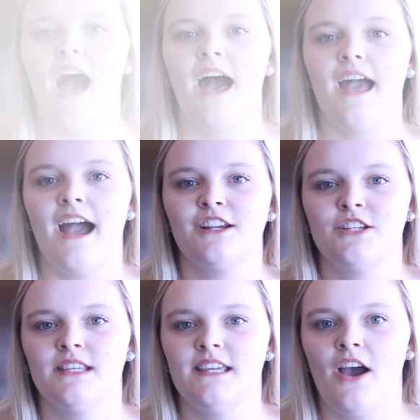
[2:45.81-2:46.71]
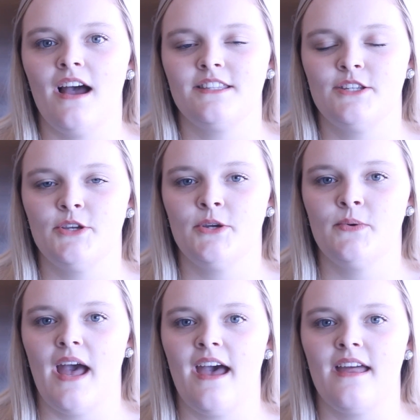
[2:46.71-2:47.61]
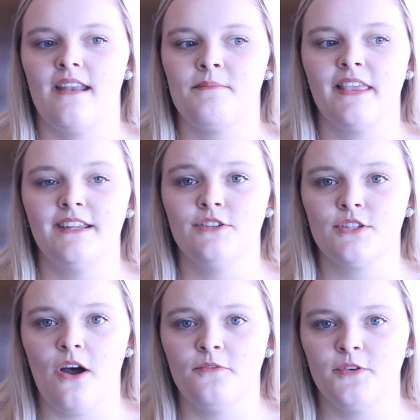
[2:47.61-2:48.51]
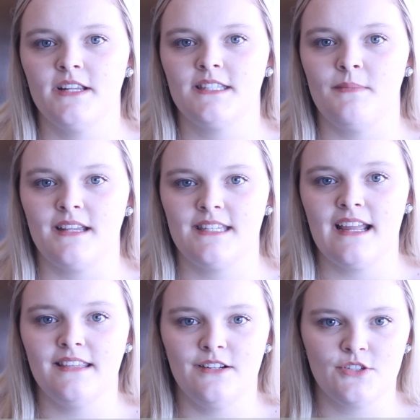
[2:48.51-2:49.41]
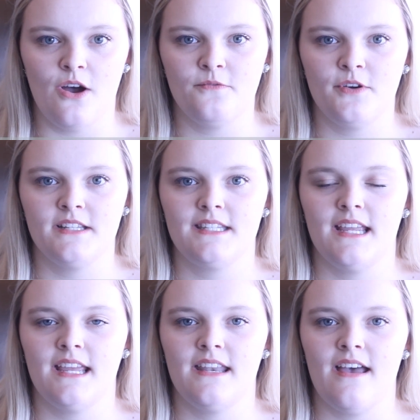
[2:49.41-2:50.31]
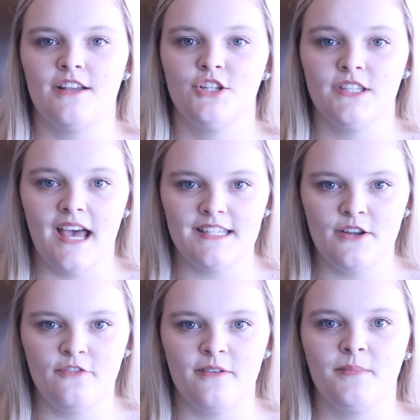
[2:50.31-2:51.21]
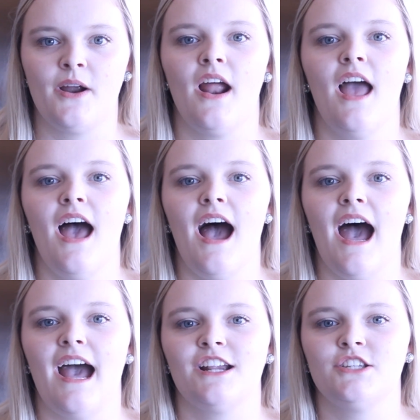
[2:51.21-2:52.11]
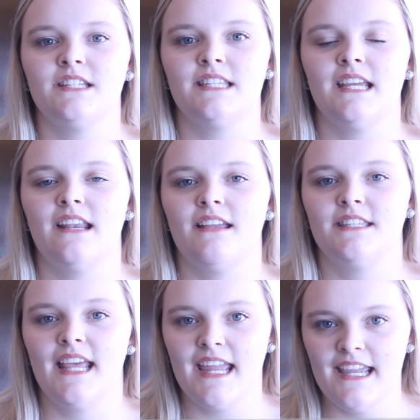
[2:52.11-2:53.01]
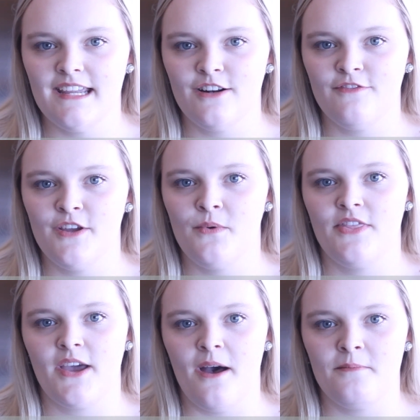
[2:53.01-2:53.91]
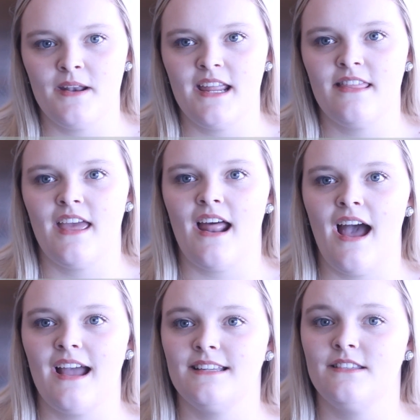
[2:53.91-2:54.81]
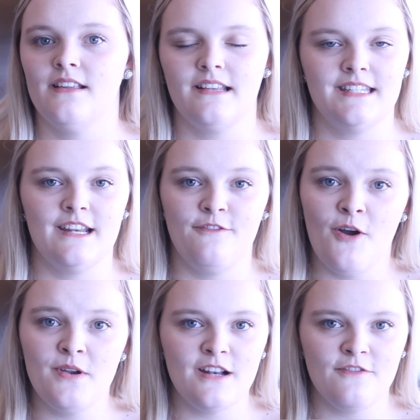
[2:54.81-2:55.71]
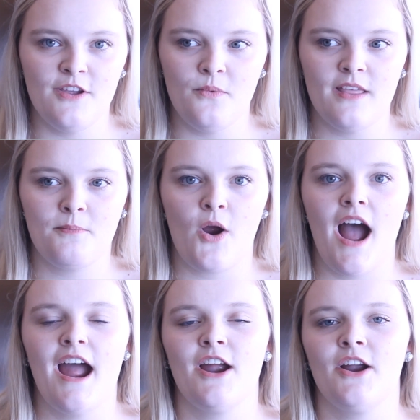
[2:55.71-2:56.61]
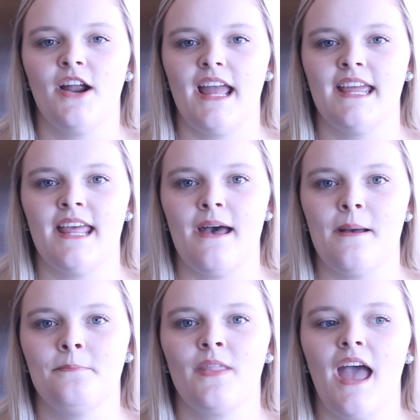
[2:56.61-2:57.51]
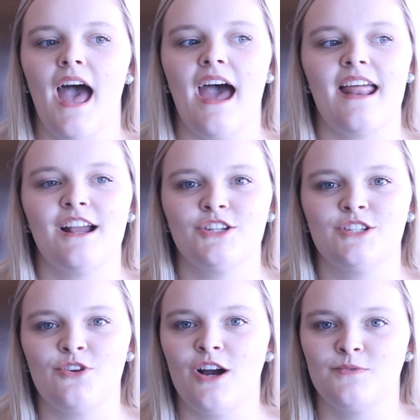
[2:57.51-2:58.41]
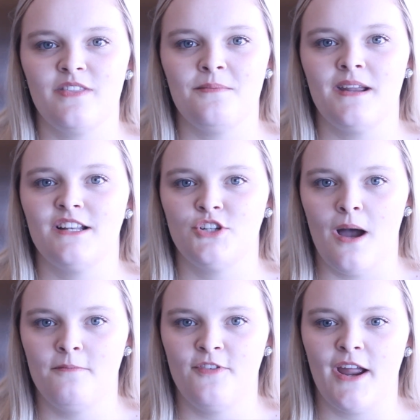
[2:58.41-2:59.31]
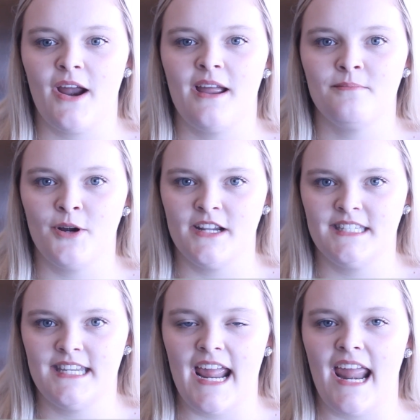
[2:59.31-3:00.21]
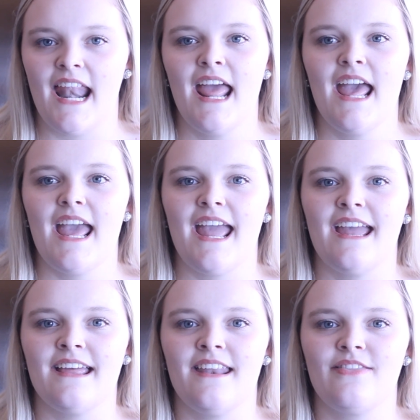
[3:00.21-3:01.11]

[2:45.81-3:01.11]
I actually got to, at my leaders conference, my second leaders conference in just last November, I actually did a second interview with a company that I had did a phone interview with prior, and had actually talked with them at a job fair at Murray State, and